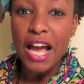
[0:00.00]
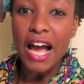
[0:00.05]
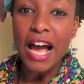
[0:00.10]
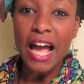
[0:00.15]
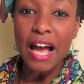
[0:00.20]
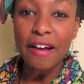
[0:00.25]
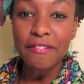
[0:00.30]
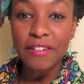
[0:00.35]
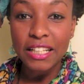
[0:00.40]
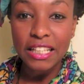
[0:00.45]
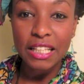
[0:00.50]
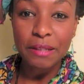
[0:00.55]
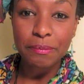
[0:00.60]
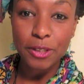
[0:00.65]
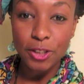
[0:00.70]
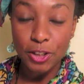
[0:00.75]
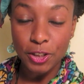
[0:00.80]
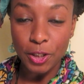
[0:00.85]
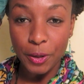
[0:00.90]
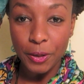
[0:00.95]
I have a clip
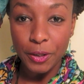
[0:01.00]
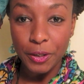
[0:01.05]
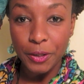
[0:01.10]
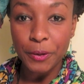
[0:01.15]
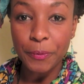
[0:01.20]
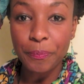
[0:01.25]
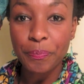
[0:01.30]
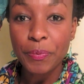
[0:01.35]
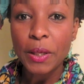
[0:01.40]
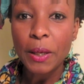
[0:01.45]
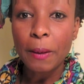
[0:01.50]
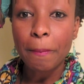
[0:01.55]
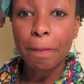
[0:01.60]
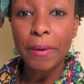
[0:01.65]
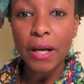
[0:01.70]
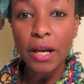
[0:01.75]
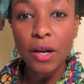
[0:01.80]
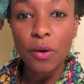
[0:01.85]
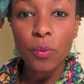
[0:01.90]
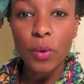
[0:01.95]
to show you.
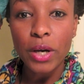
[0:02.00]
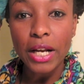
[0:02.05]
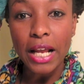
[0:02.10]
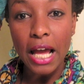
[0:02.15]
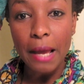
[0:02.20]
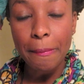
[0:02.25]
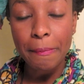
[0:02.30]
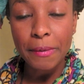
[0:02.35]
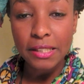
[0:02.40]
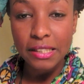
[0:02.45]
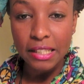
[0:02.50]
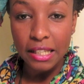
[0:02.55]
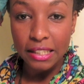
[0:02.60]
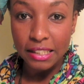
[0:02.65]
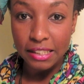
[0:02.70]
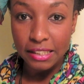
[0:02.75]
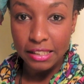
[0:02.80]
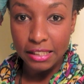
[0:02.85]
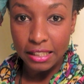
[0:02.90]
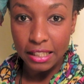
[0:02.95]
But what happens at
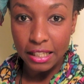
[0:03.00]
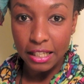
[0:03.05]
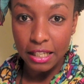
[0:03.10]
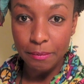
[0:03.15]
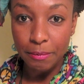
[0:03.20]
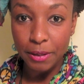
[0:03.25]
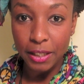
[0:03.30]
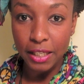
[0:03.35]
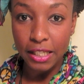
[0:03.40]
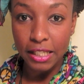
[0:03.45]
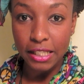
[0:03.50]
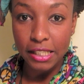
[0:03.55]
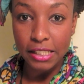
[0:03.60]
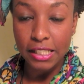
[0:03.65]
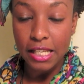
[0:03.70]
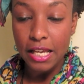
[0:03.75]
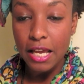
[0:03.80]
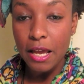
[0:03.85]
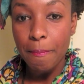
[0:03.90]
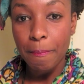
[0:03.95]
this club
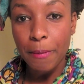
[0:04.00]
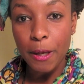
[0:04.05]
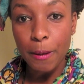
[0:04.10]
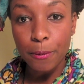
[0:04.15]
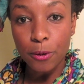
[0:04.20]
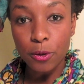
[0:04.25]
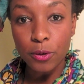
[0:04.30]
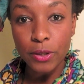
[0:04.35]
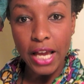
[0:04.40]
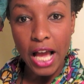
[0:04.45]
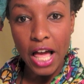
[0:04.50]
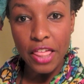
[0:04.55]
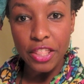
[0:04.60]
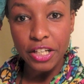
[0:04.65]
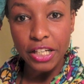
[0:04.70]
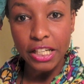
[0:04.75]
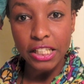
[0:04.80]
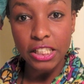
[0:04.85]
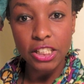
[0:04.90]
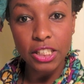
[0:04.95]
is people
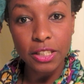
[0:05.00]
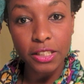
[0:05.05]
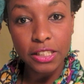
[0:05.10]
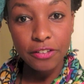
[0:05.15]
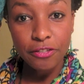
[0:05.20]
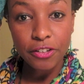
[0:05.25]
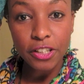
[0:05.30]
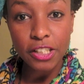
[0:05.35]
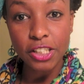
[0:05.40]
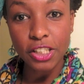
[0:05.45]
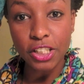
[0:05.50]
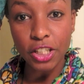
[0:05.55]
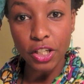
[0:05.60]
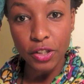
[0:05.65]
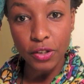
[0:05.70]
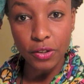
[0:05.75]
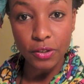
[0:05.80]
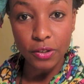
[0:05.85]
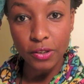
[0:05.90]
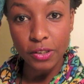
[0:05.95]
gather into different
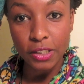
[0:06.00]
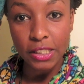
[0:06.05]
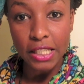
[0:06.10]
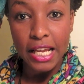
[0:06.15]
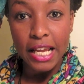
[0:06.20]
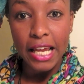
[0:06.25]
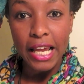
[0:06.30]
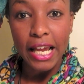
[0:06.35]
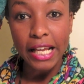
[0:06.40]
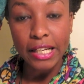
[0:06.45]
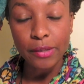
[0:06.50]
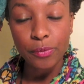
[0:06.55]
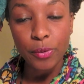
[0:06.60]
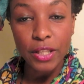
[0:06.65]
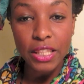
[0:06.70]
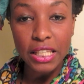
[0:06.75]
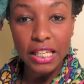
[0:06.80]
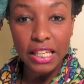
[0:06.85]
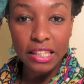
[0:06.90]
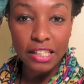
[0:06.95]
circles, and
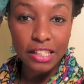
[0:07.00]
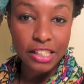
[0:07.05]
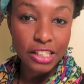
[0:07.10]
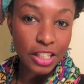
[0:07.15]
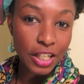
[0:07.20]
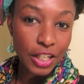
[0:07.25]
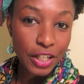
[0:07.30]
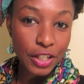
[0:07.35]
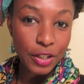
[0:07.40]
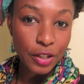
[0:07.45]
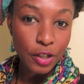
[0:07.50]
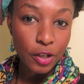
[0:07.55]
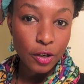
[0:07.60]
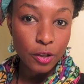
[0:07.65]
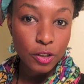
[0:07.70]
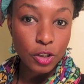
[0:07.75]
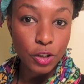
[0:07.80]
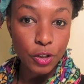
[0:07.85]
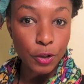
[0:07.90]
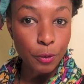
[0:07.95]
within the
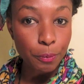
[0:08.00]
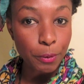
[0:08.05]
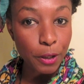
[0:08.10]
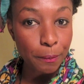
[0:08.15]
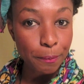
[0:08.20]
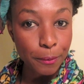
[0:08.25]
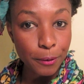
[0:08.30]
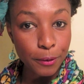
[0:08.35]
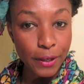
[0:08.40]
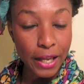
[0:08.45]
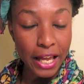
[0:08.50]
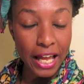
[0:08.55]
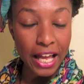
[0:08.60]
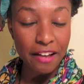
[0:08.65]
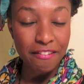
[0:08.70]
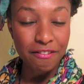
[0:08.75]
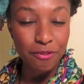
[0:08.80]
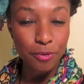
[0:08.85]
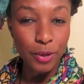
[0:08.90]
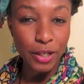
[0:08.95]
circle, two people
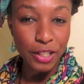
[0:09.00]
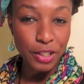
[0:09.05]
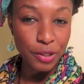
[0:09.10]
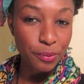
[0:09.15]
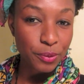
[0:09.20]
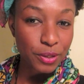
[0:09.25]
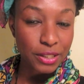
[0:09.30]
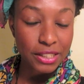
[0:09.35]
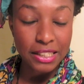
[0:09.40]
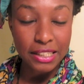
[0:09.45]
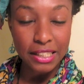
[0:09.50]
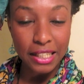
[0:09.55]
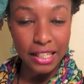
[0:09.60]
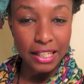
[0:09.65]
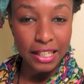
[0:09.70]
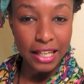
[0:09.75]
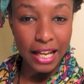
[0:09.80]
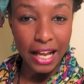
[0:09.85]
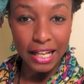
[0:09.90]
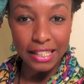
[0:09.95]
have what you would
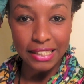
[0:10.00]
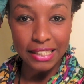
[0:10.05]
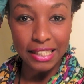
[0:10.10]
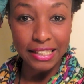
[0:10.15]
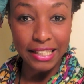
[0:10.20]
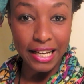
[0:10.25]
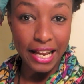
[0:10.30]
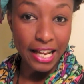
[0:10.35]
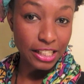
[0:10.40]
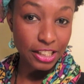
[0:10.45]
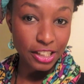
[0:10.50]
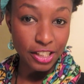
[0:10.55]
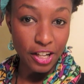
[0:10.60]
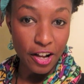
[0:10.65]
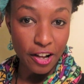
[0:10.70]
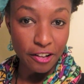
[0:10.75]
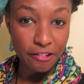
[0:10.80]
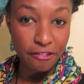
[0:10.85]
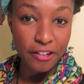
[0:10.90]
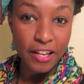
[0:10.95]
see as a dance
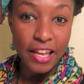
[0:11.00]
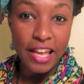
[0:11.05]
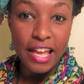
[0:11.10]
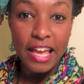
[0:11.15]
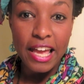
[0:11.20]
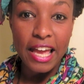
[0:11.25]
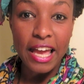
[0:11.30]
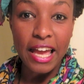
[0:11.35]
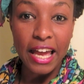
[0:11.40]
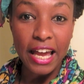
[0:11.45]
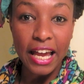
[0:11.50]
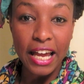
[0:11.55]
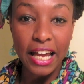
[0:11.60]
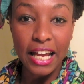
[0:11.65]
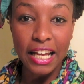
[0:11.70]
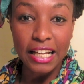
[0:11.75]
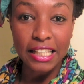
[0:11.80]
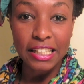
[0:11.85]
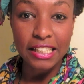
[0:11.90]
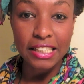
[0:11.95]
off.
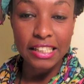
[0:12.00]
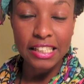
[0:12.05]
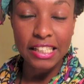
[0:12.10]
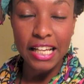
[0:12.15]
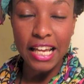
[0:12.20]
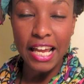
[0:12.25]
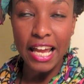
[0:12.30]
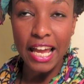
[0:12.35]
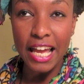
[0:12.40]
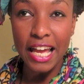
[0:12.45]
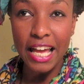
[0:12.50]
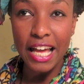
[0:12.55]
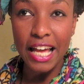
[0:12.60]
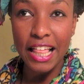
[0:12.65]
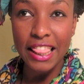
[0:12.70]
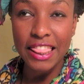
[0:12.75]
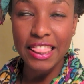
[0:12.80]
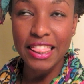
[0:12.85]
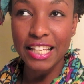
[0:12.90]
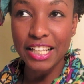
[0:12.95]
And,
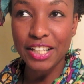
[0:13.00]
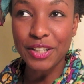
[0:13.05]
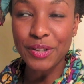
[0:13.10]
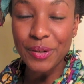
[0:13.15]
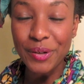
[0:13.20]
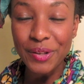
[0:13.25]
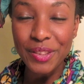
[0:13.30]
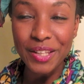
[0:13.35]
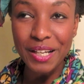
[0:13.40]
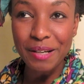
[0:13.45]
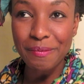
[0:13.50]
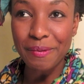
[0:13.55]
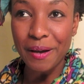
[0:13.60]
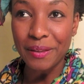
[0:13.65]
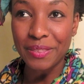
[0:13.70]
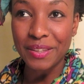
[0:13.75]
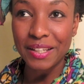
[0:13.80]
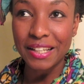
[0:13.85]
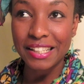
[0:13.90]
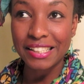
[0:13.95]
and the cool thing
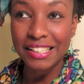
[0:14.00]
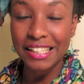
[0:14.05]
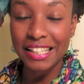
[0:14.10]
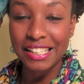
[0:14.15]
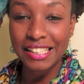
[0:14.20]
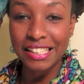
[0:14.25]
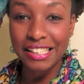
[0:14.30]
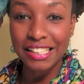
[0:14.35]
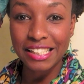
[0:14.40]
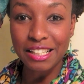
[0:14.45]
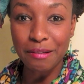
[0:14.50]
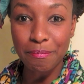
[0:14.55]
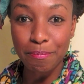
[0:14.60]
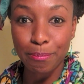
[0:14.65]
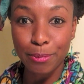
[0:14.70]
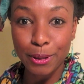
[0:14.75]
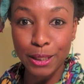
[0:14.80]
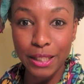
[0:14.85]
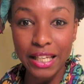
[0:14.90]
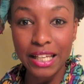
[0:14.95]
about this is it's
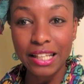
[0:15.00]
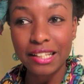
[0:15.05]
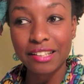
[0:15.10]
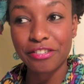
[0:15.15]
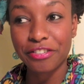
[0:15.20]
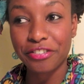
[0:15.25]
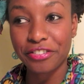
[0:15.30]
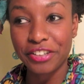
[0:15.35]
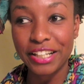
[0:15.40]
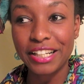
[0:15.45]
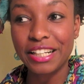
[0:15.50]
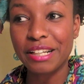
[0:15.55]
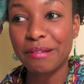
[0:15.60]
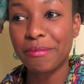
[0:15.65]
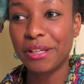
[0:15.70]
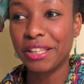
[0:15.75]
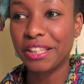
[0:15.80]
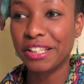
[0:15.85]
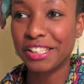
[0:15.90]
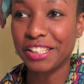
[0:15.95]
complete
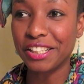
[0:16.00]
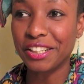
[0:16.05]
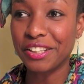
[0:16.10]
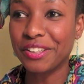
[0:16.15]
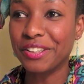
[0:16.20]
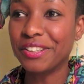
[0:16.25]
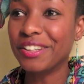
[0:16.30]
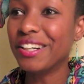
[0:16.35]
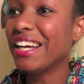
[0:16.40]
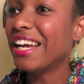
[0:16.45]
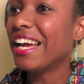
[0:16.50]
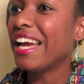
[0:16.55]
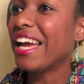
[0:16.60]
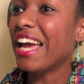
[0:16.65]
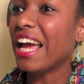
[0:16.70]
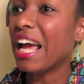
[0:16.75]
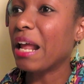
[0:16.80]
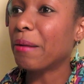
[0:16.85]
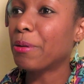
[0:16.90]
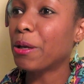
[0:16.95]
freedom in the circle,
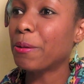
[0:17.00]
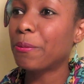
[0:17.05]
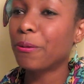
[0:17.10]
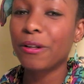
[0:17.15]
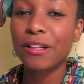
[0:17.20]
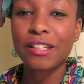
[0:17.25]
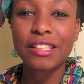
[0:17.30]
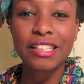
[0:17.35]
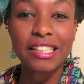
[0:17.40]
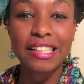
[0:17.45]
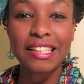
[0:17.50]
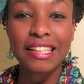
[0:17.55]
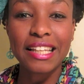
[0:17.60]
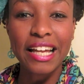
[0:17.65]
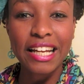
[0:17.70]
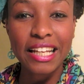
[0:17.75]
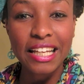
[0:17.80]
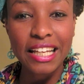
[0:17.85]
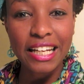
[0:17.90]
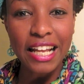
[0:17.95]
and people are just
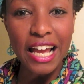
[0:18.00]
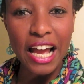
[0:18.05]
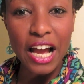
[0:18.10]
letting it